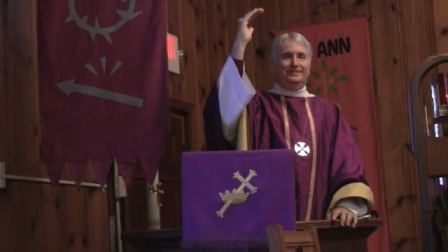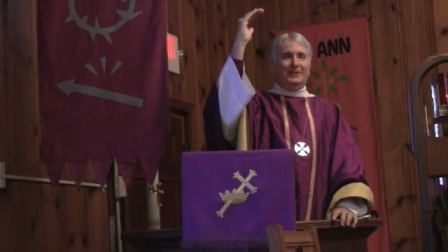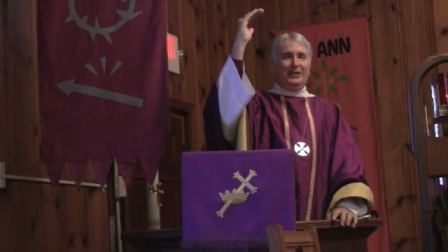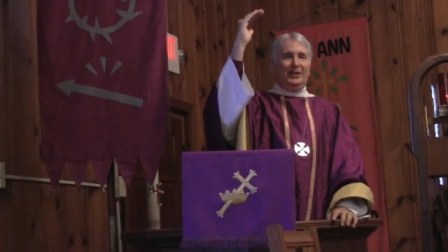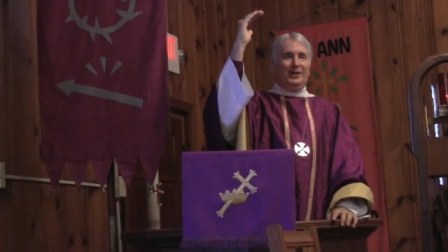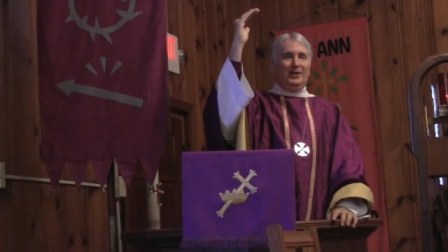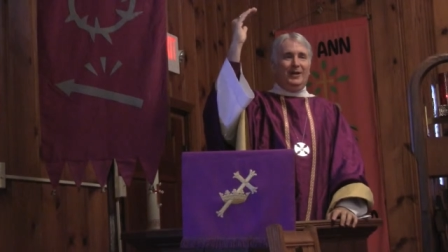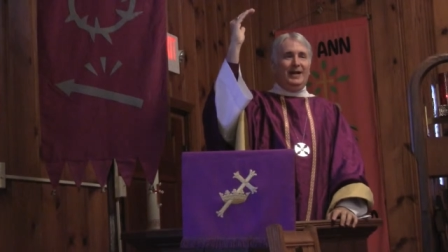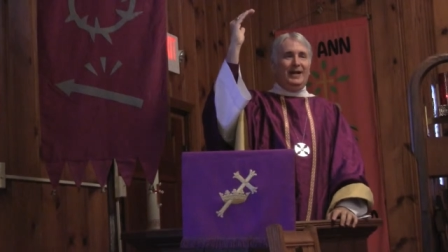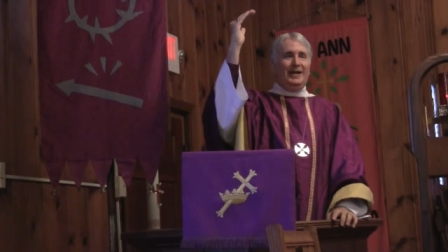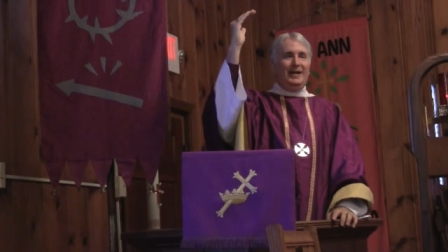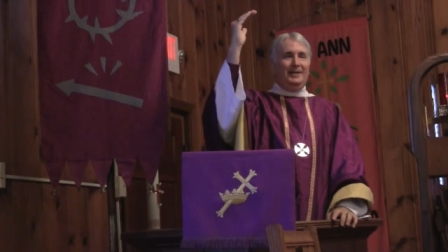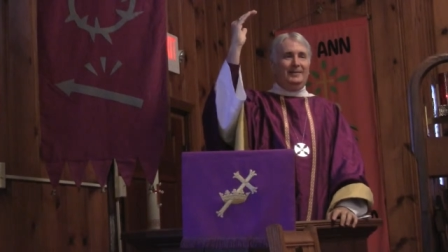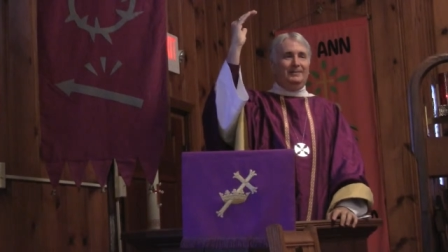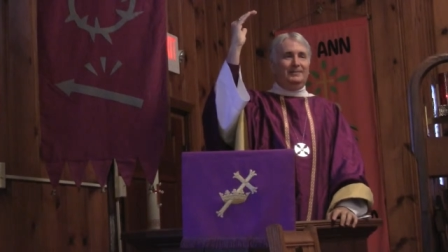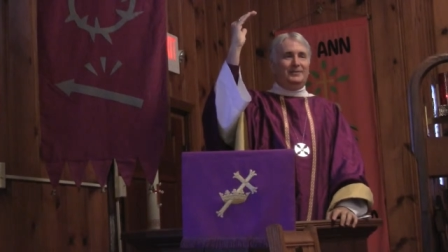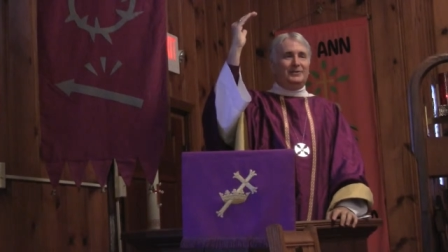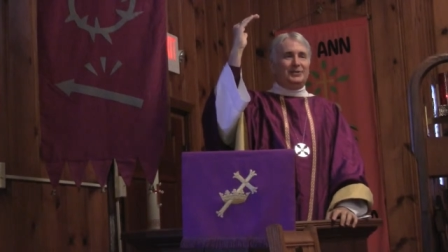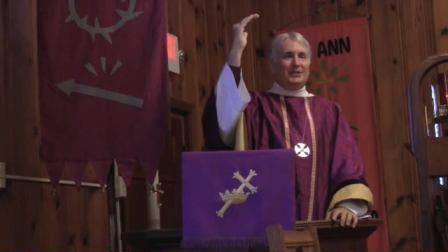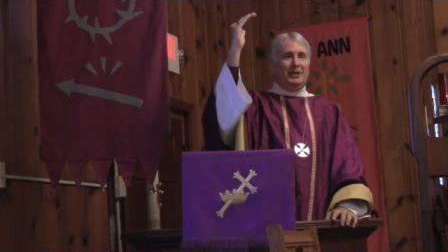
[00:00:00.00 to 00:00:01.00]
here I
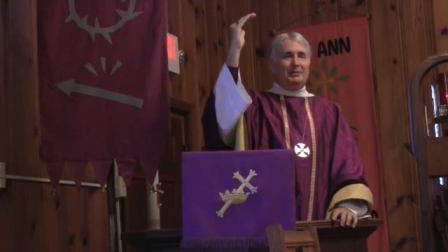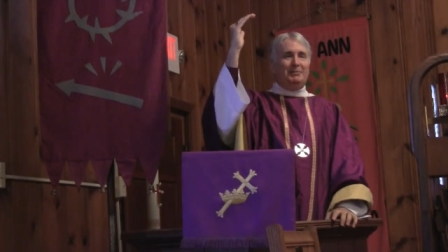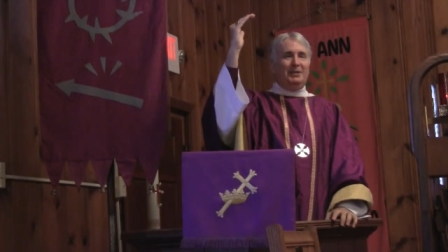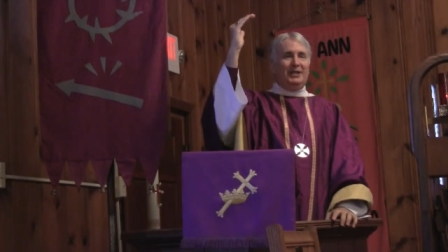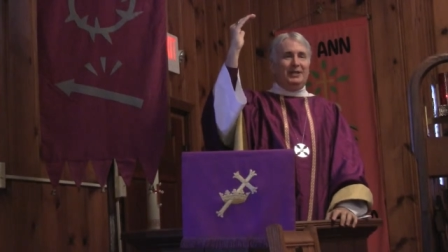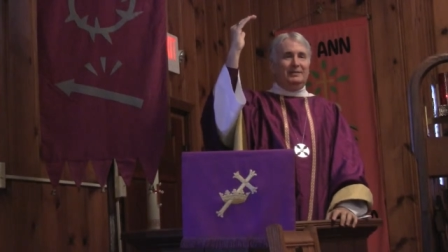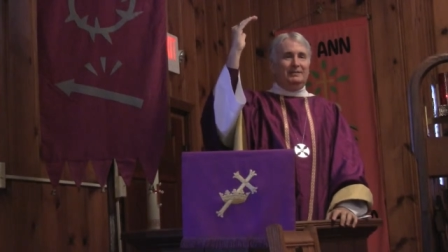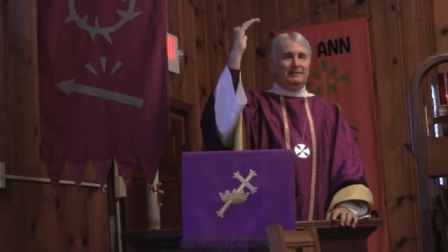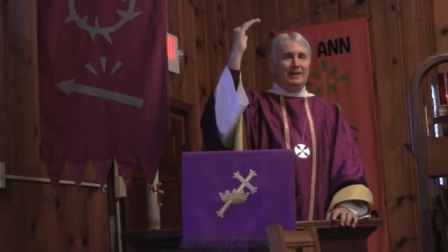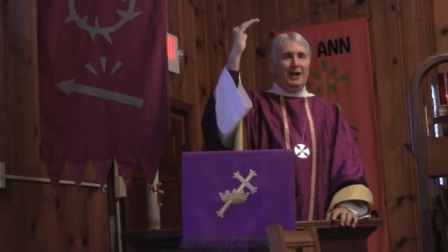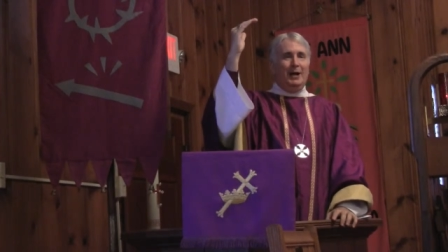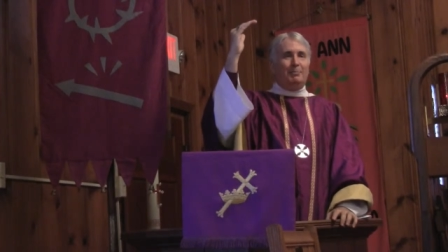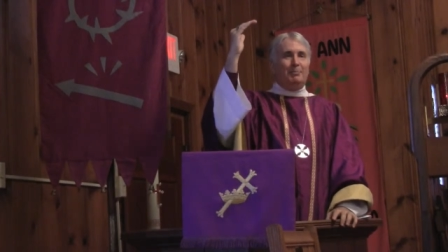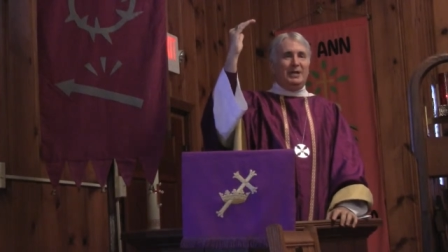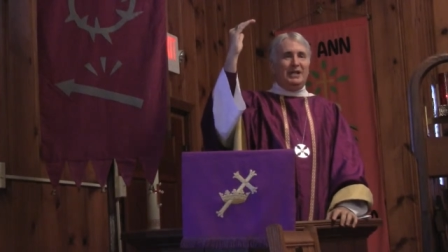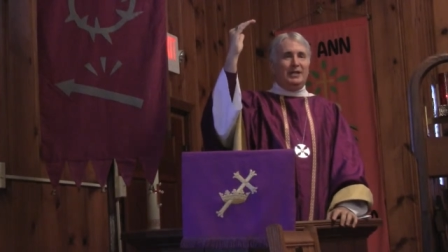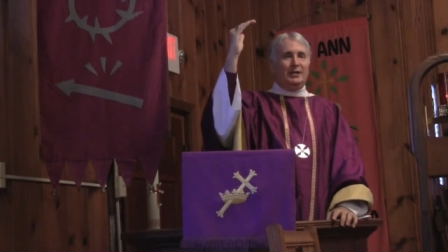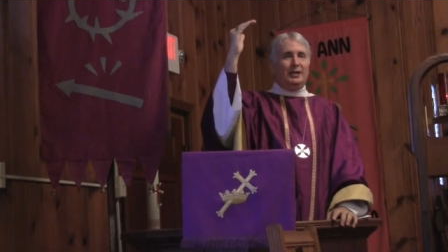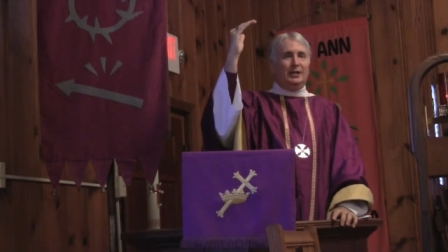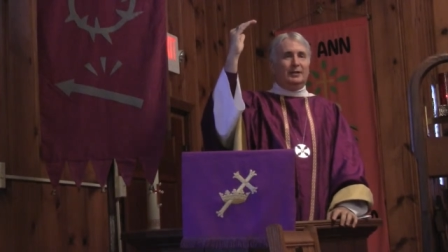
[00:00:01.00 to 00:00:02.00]
am, send me, I'll
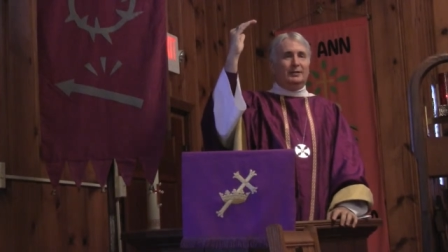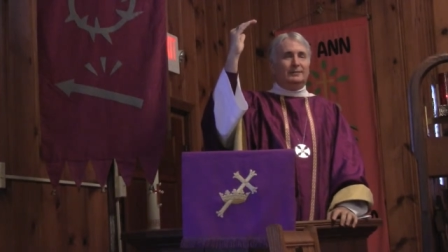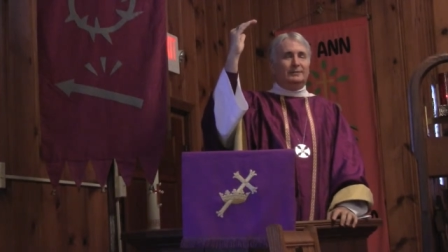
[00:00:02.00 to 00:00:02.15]
be